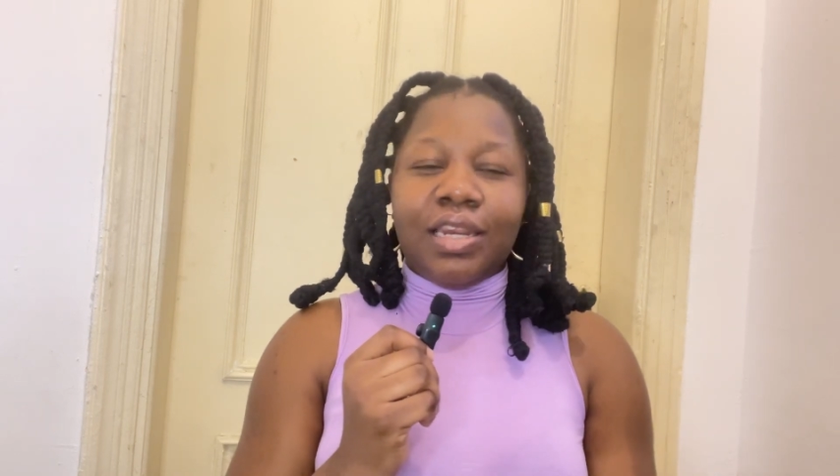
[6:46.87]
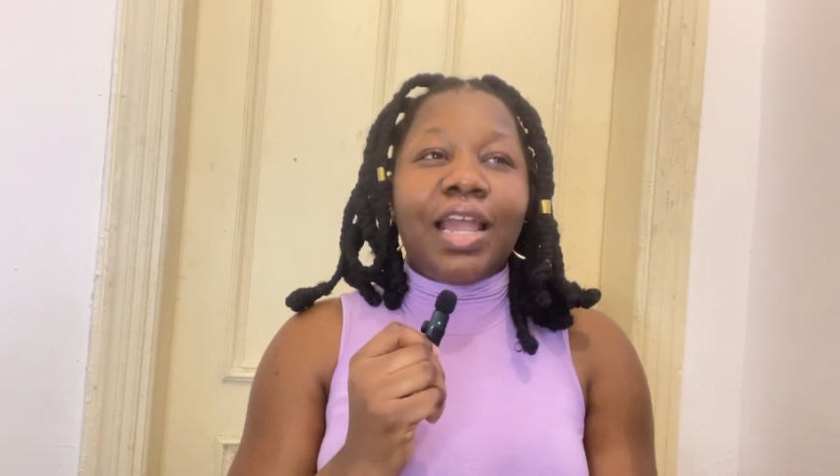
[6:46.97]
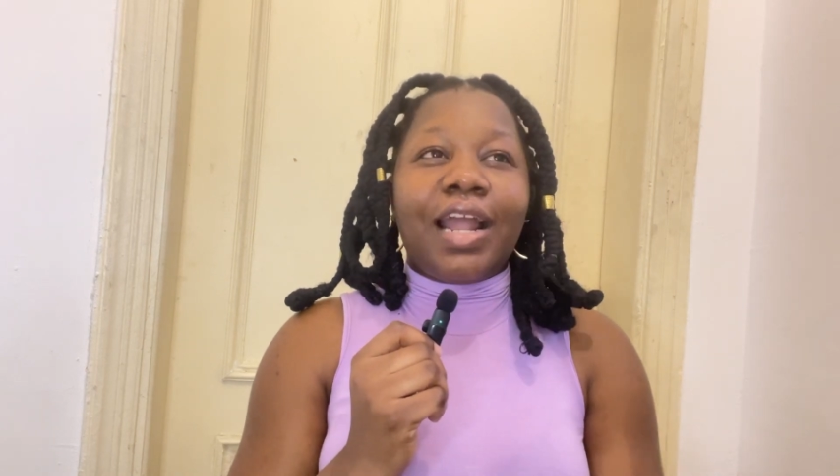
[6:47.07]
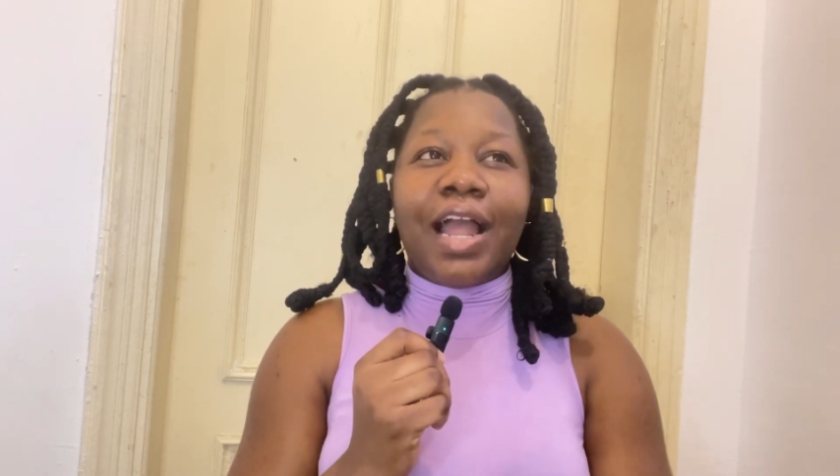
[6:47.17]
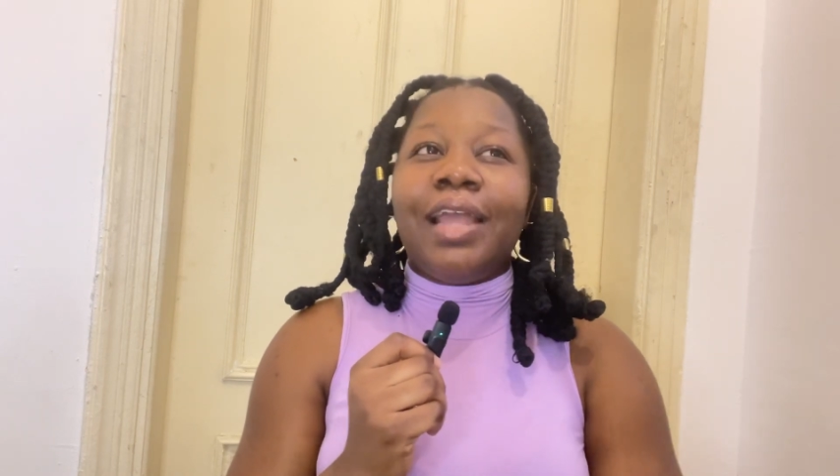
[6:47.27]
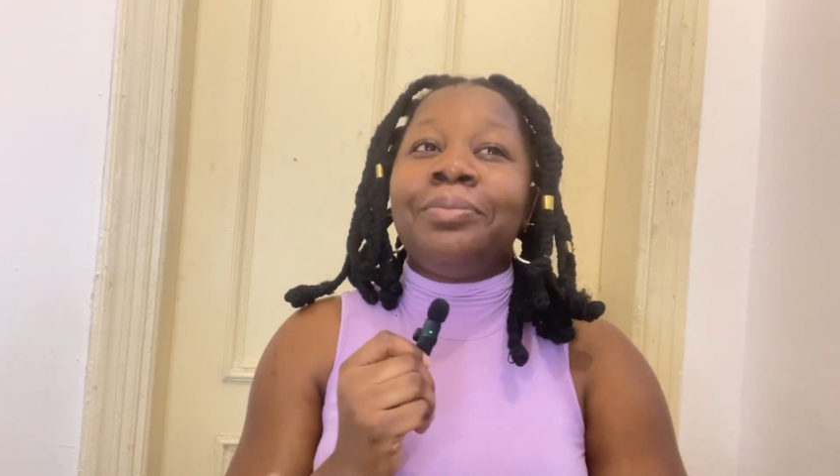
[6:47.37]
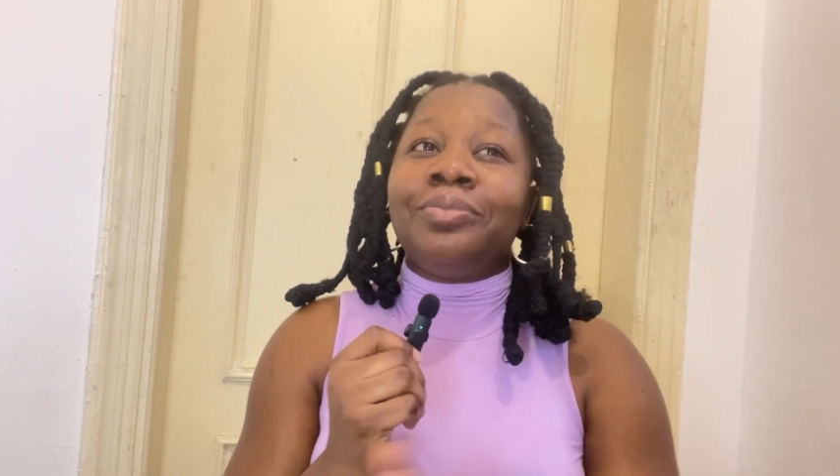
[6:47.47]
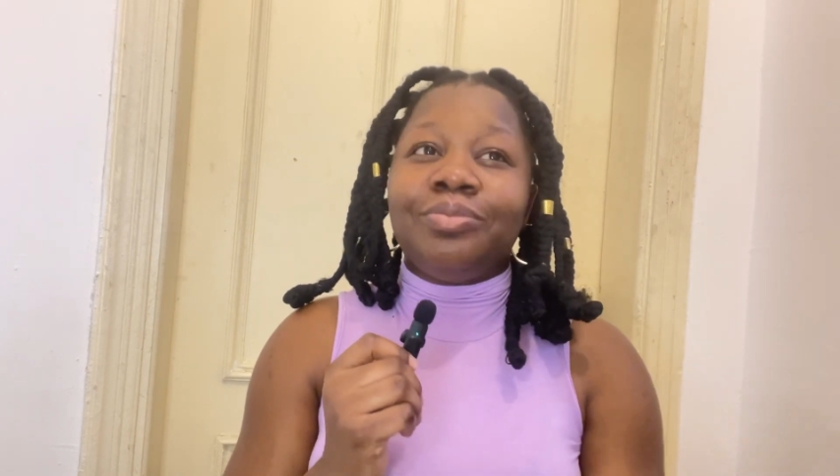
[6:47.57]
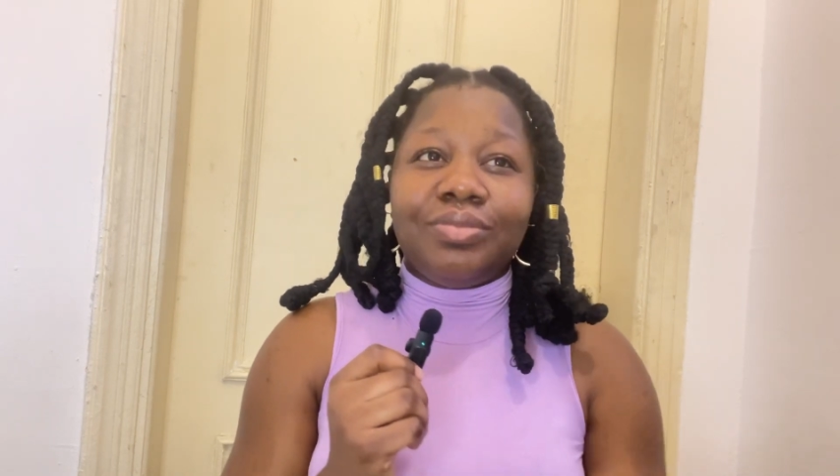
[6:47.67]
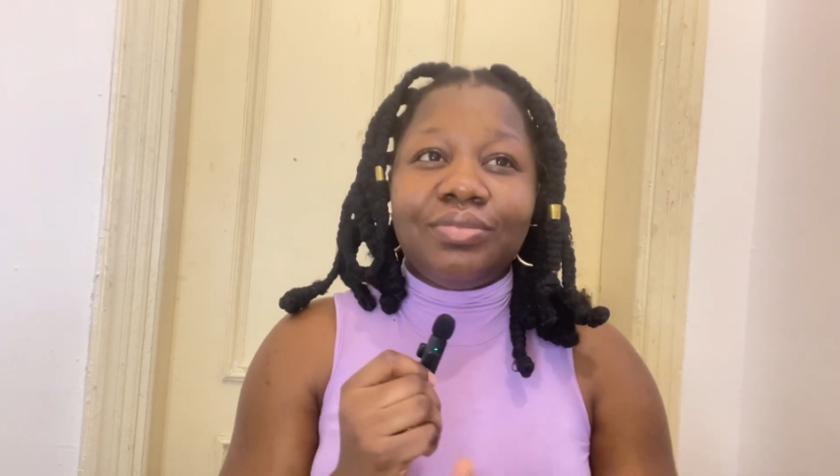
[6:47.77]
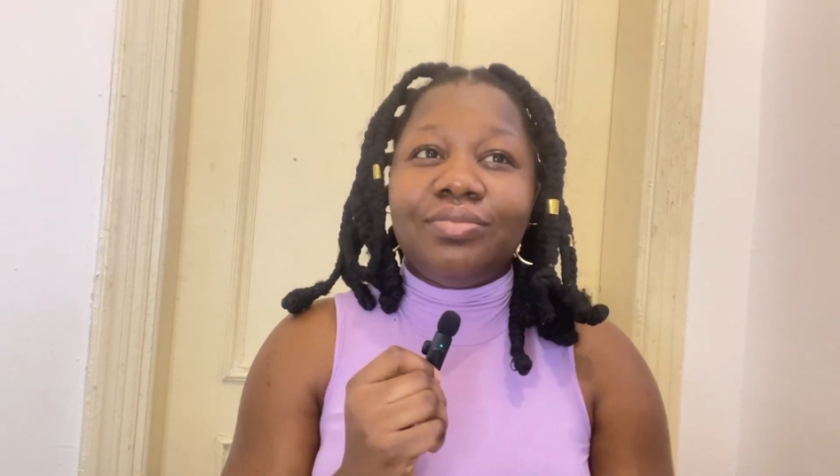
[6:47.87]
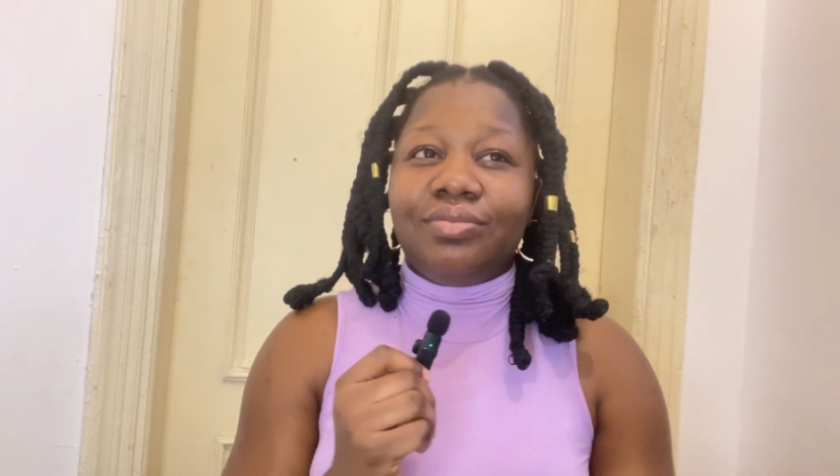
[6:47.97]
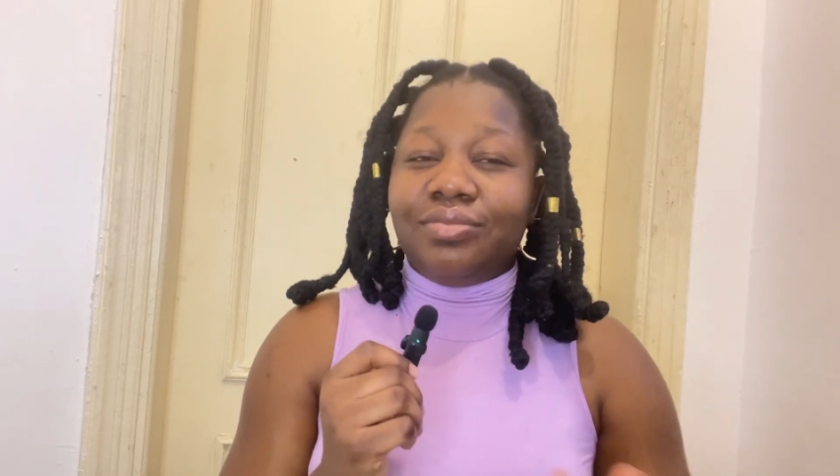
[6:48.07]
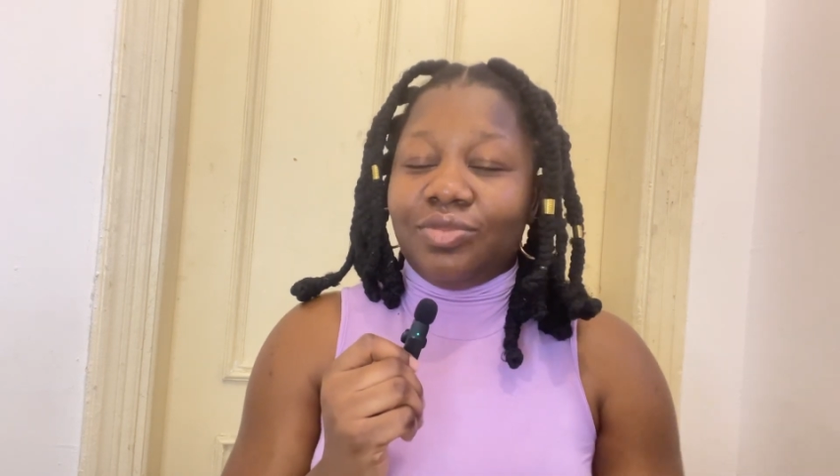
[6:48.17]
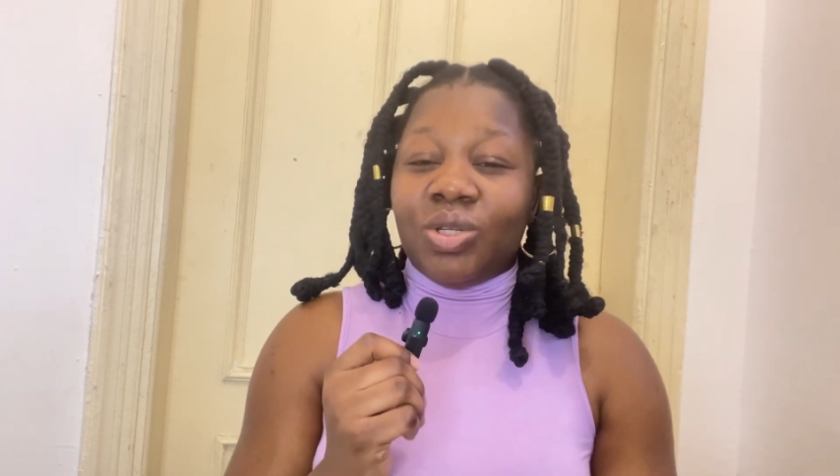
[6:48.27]
Like, I'm
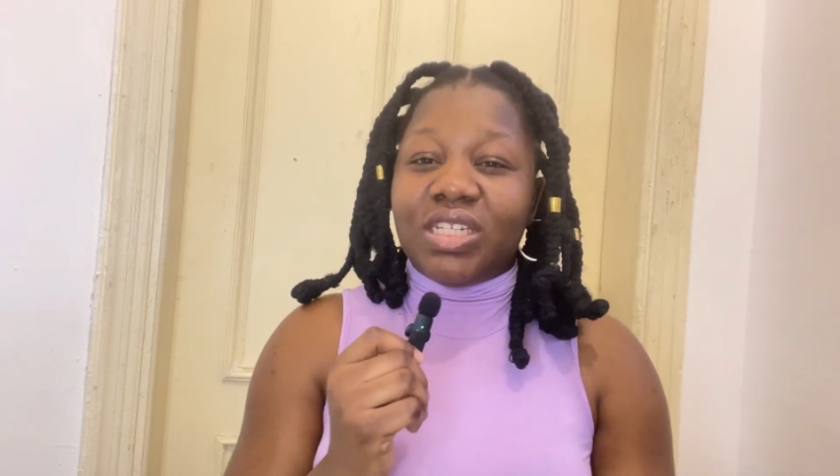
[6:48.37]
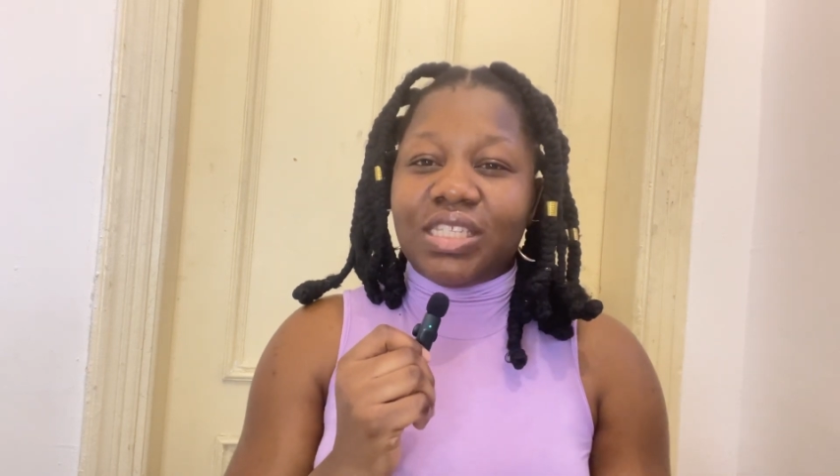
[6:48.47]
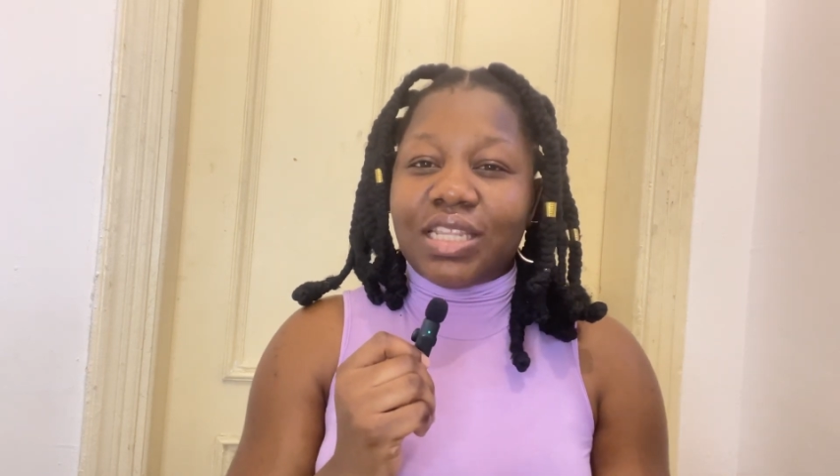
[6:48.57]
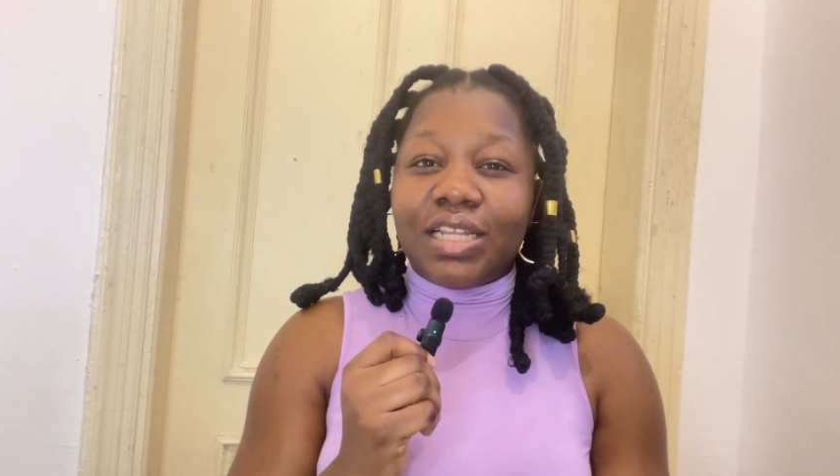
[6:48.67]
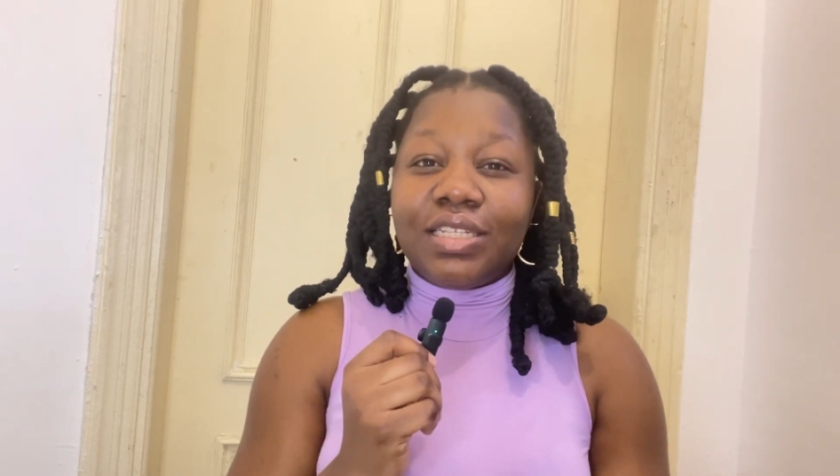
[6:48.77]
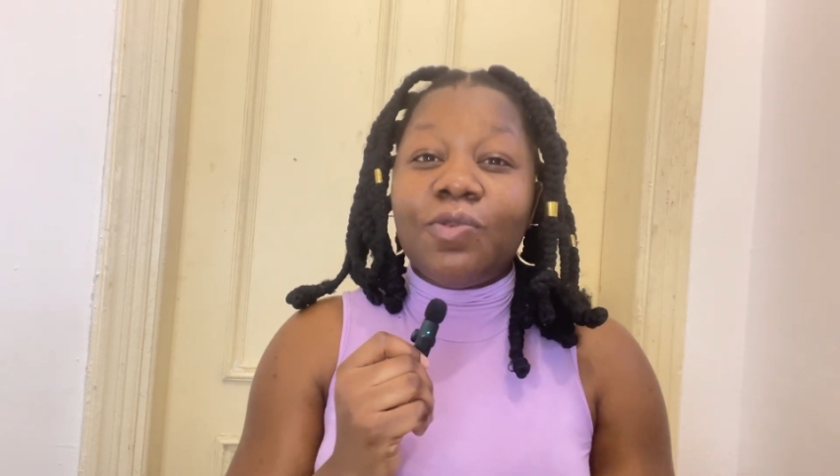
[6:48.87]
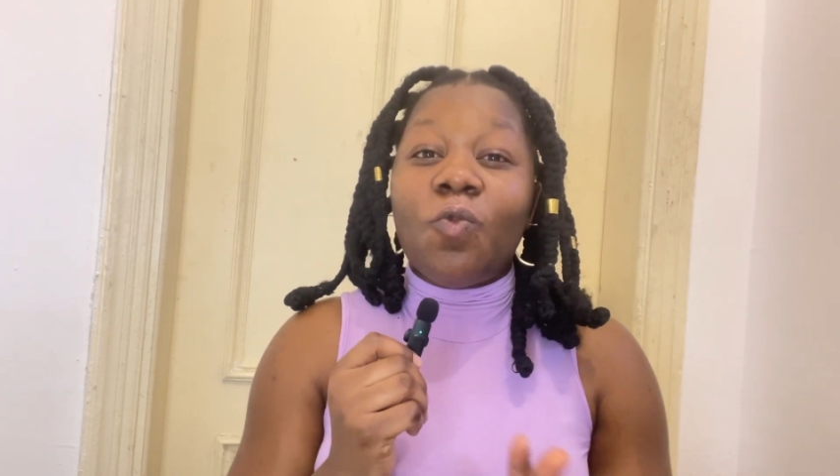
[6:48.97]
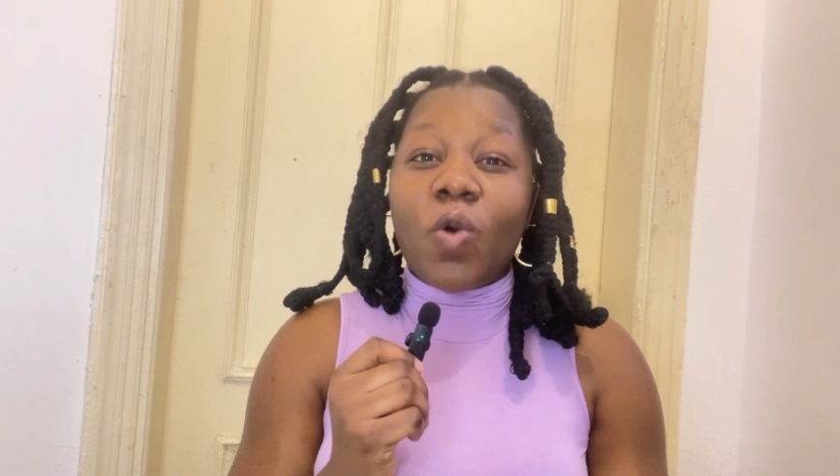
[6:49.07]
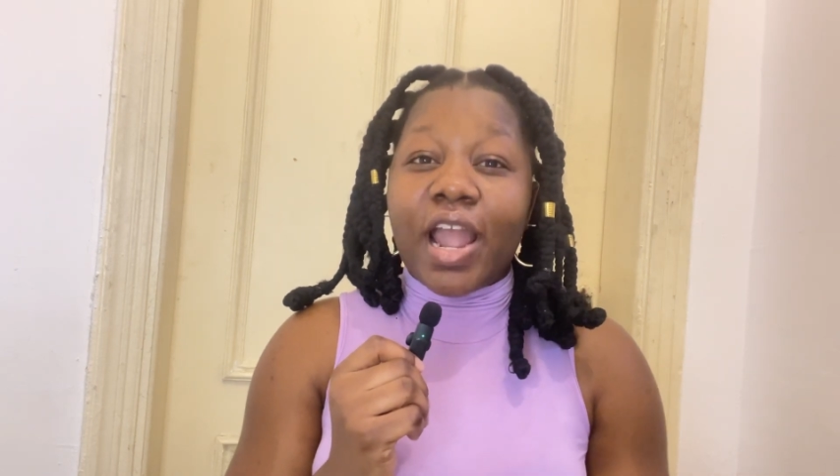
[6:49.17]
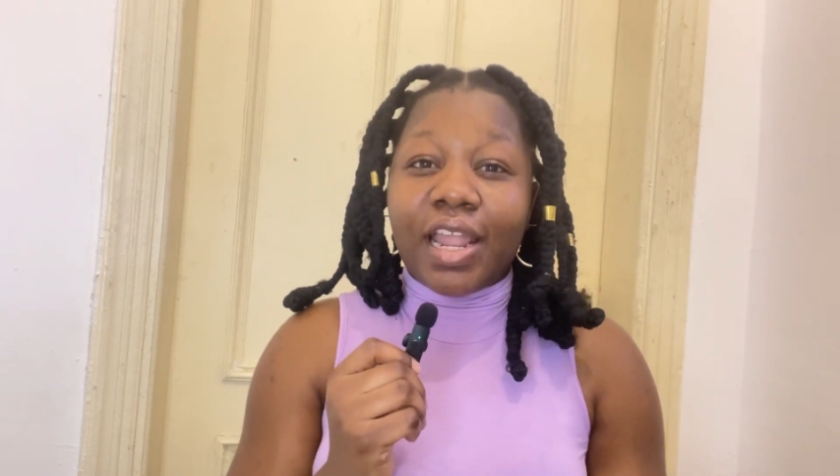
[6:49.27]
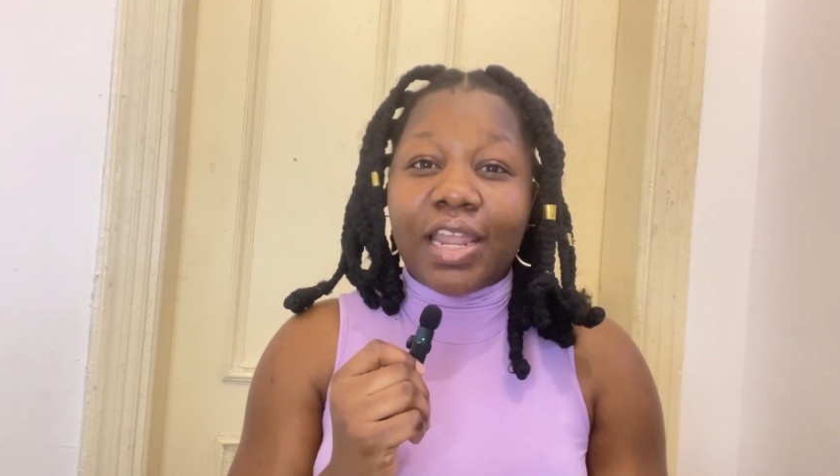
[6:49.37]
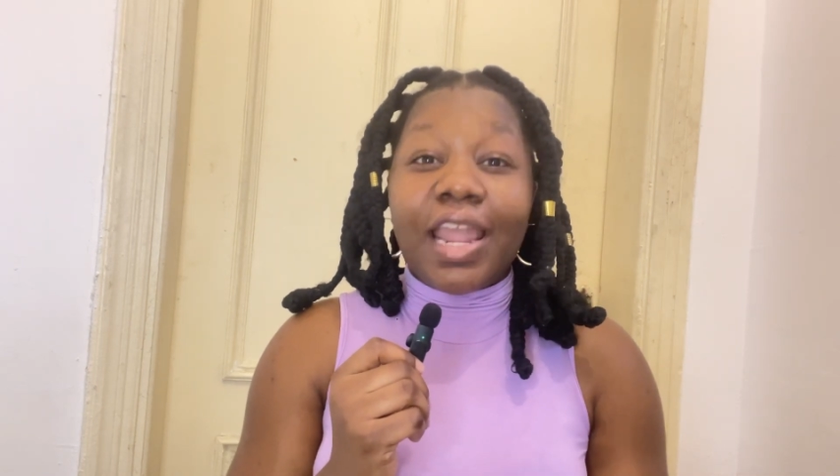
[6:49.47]
understanding why